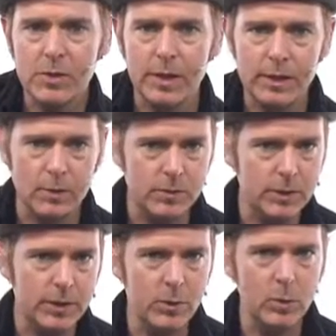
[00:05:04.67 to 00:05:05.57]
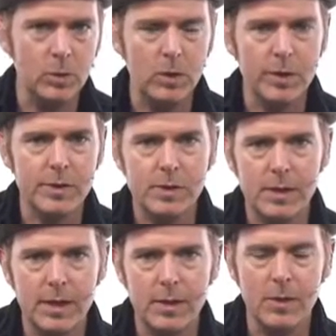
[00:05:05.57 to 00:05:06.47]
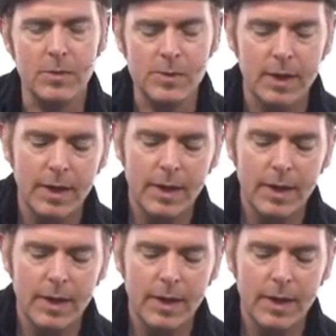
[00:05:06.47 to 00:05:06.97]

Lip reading: so you can get those really cool long sustain notes.